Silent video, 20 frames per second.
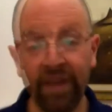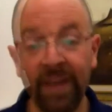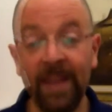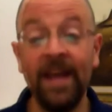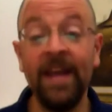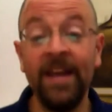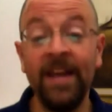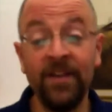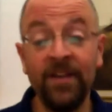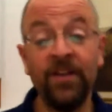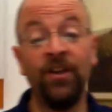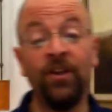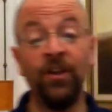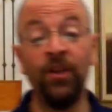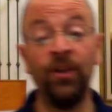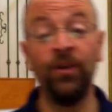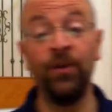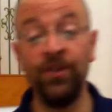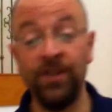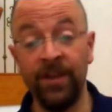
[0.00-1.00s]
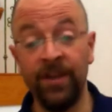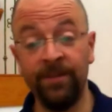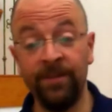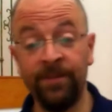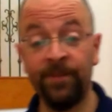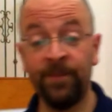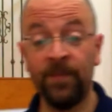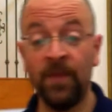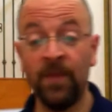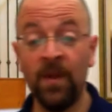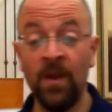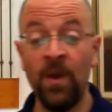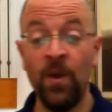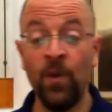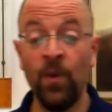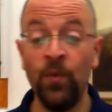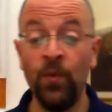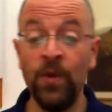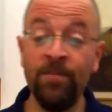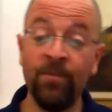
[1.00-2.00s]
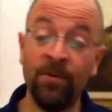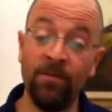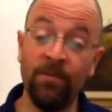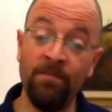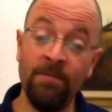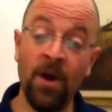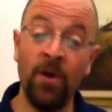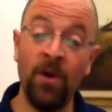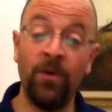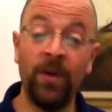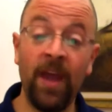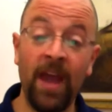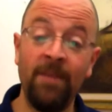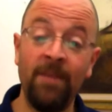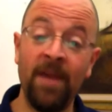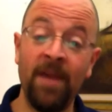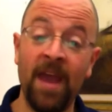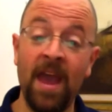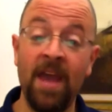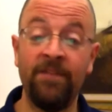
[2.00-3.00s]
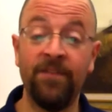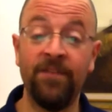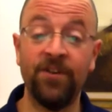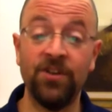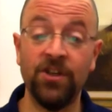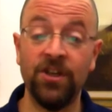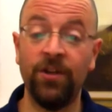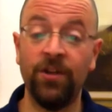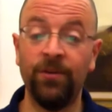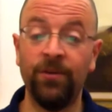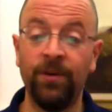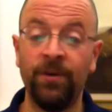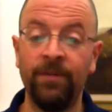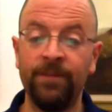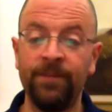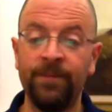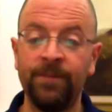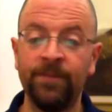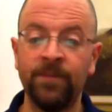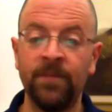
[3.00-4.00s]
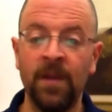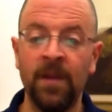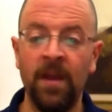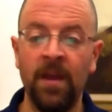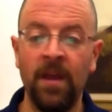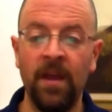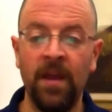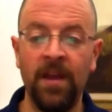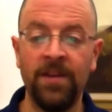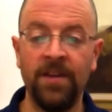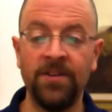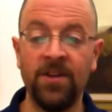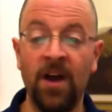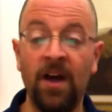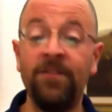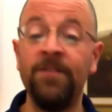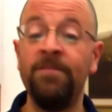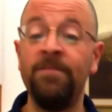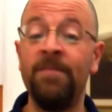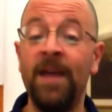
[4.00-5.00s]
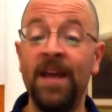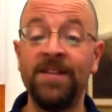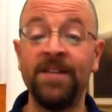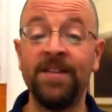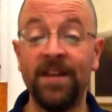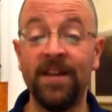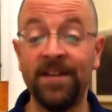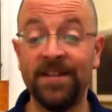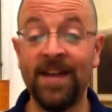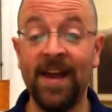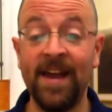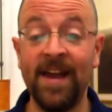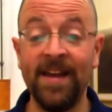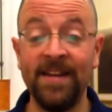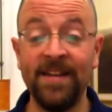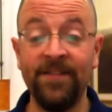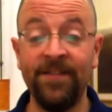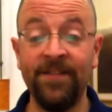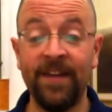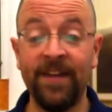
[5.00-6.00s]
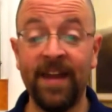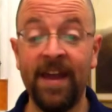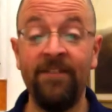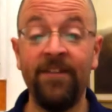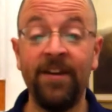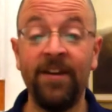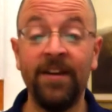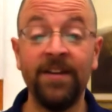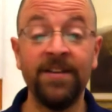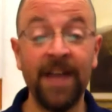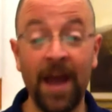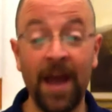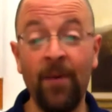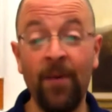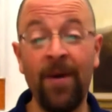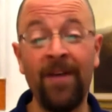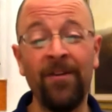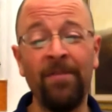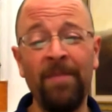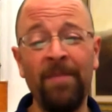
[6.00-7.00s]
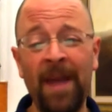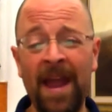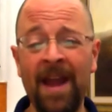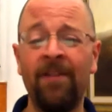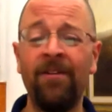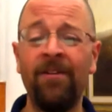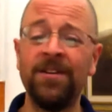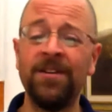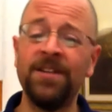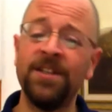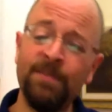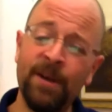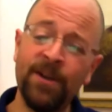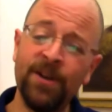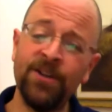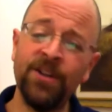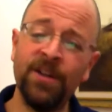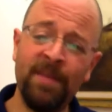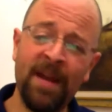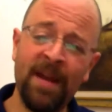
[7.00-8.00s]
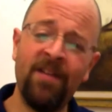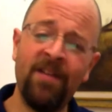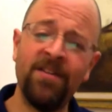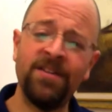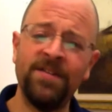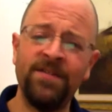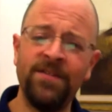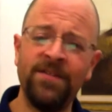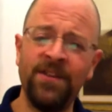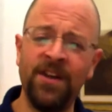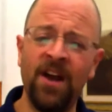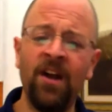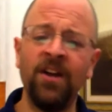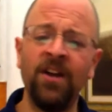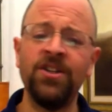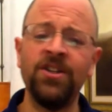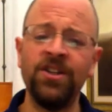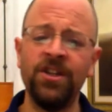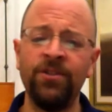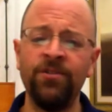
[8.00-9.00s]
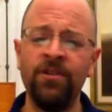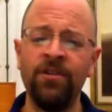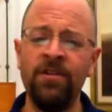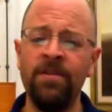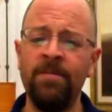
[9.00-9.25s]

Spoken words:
In conclusion, we promote ABA for children. It is often based on scientific evidence. However, parents, especially parents of young children,